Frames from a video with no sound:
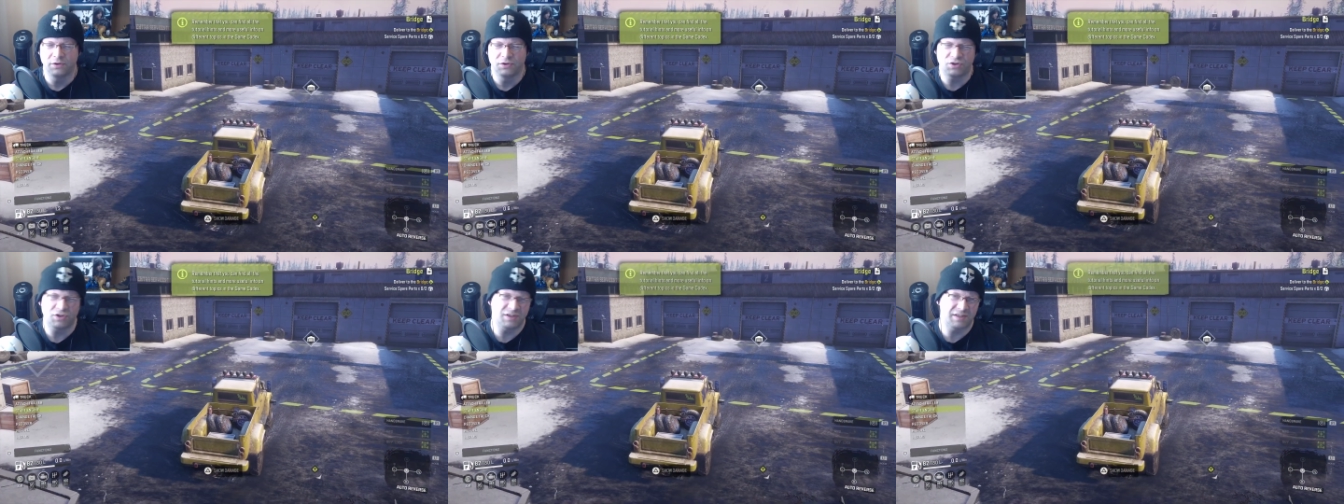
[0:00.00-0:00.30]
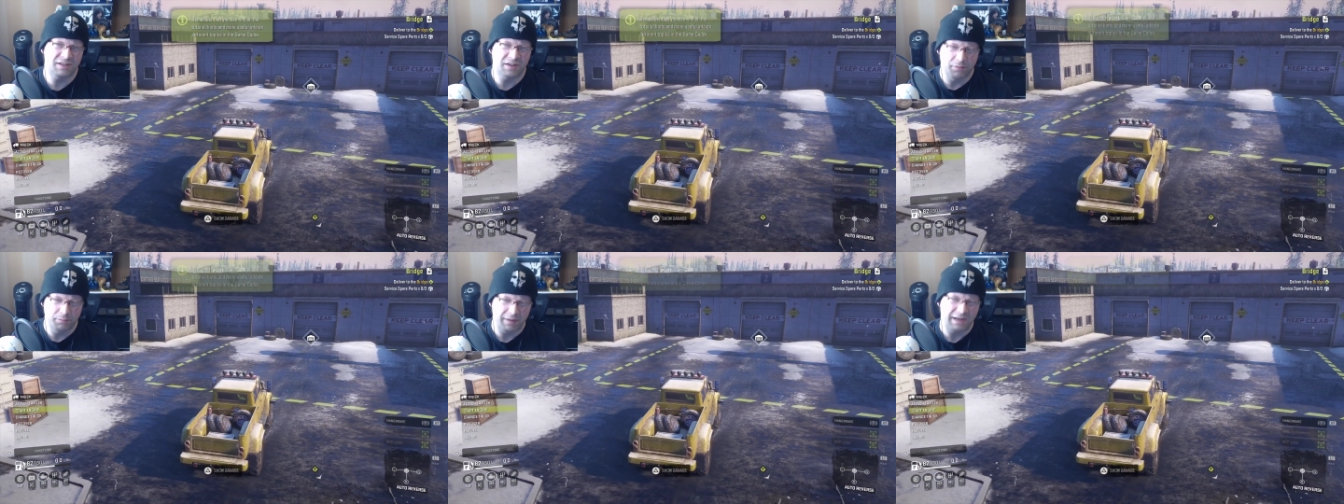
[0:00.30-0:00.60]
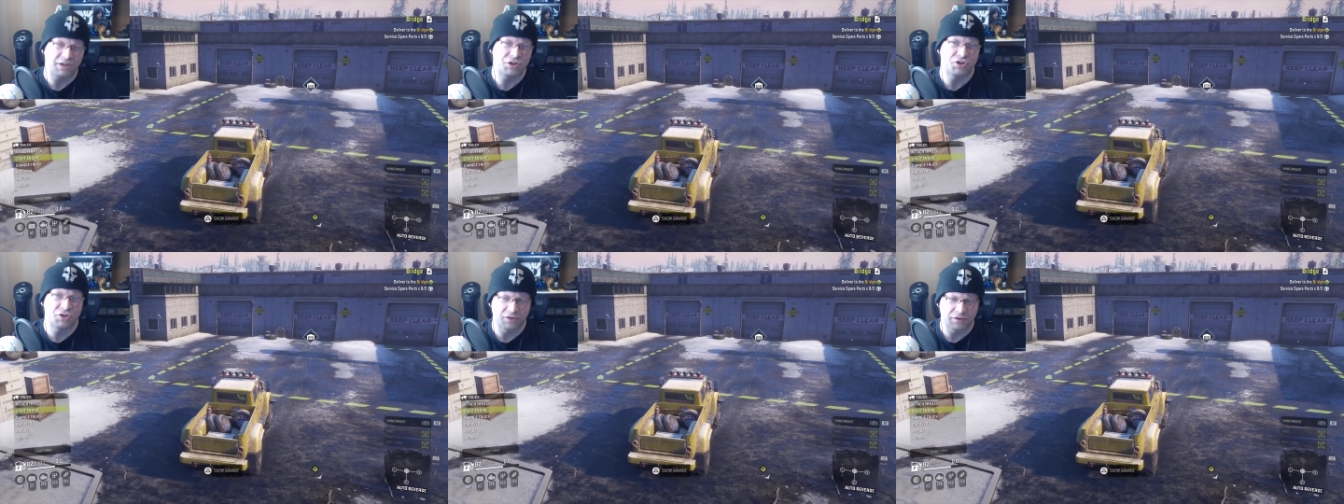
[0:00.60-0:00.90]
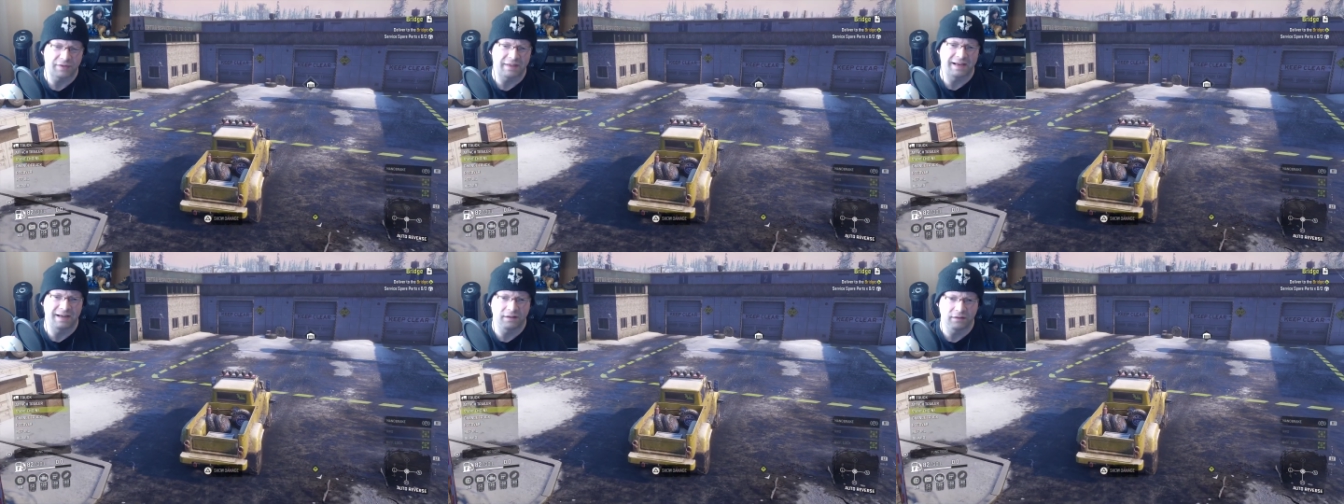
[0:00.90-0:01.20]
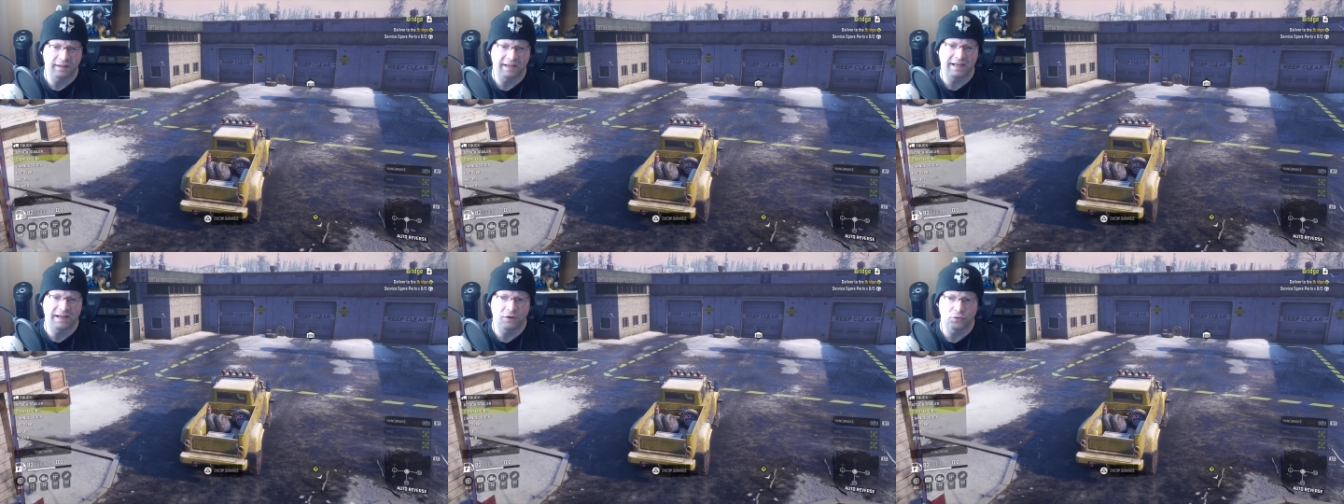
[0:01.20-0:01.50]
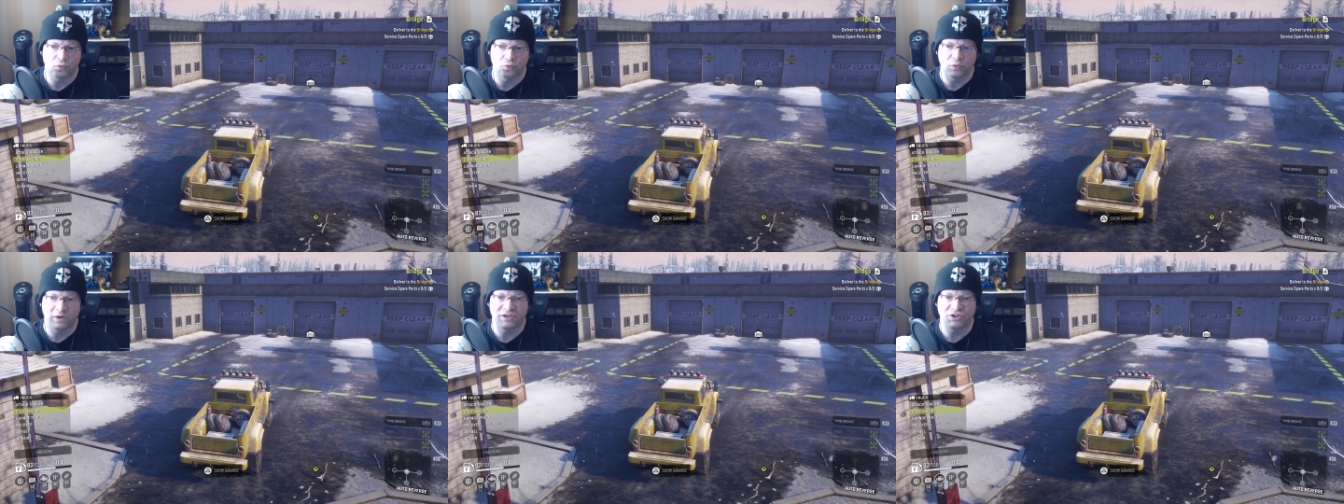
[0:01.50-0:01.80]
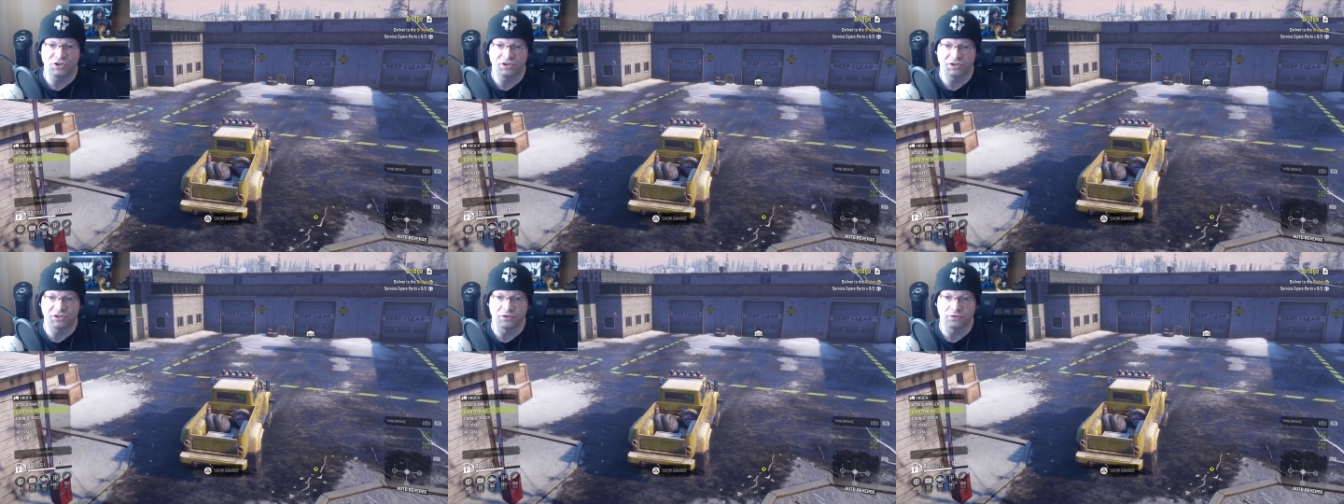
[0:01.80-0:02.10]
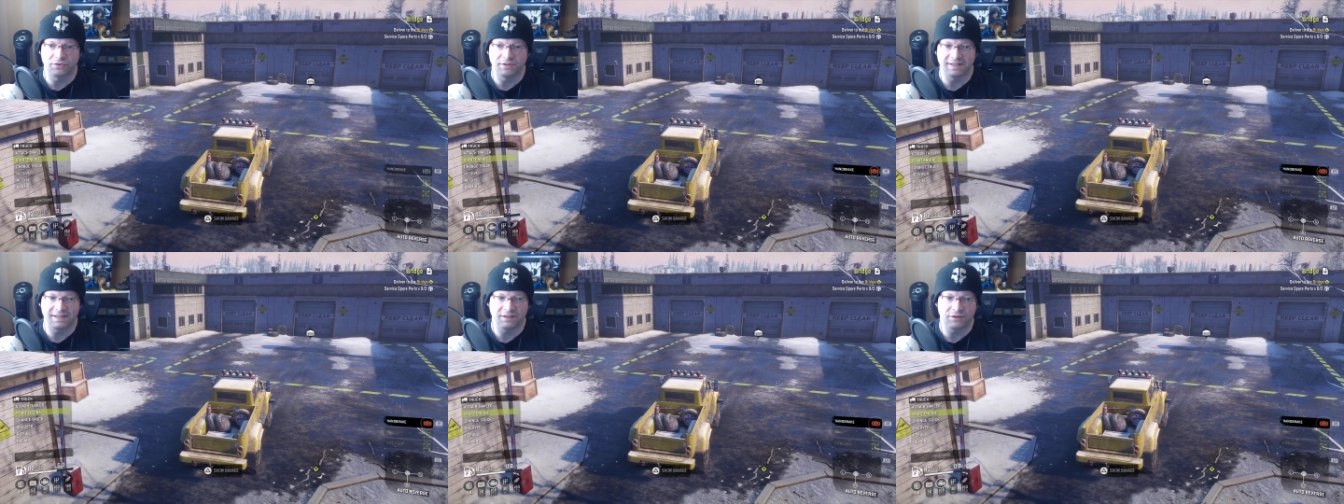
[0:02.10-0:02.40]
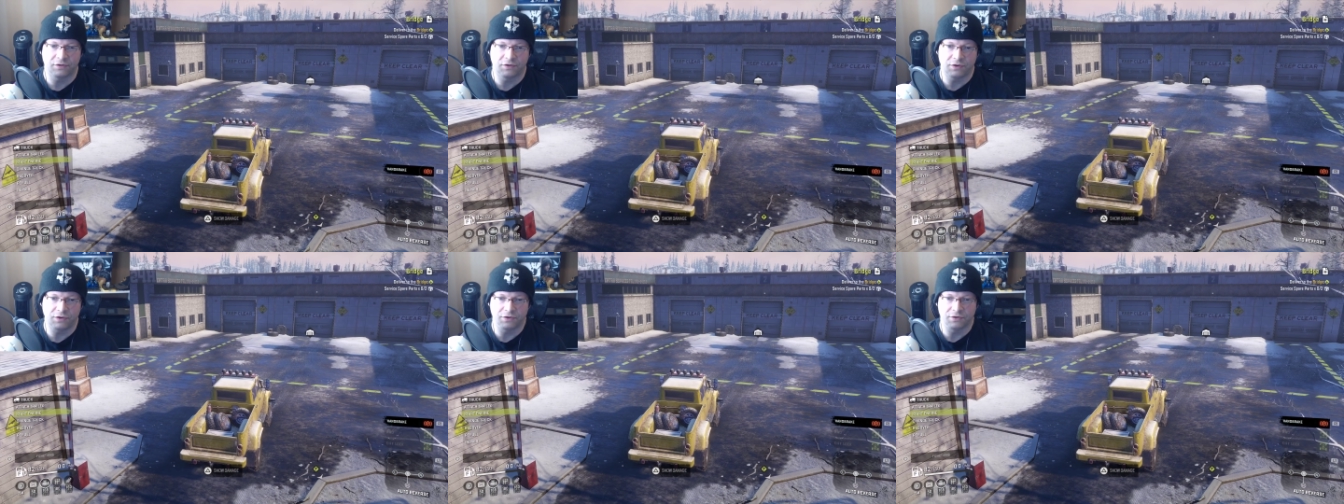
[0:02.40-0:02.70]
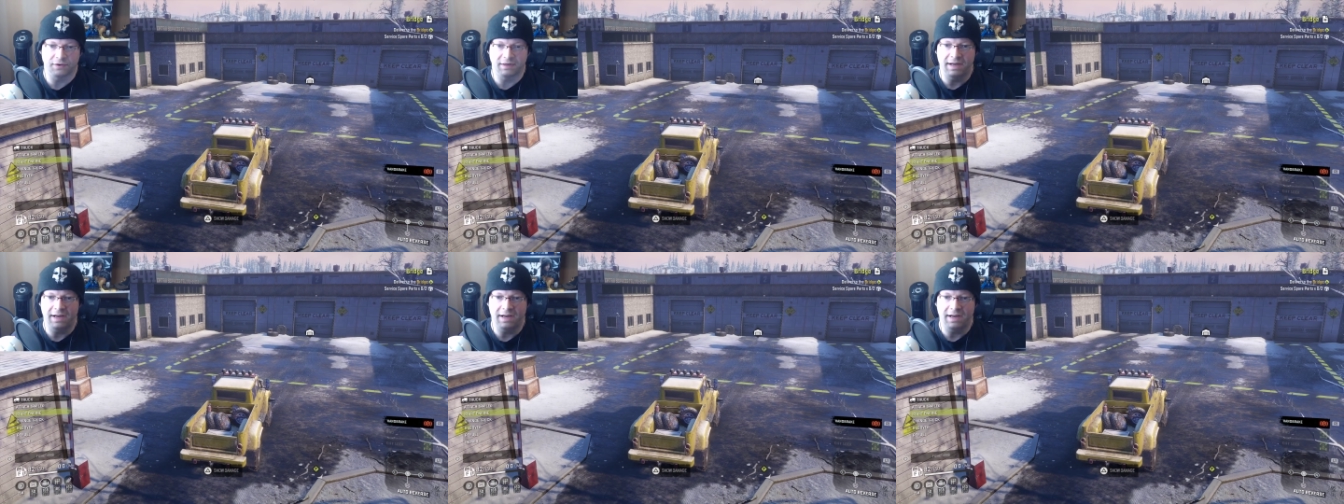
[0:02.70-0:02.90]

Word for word: just to make sure that it like it registers it to your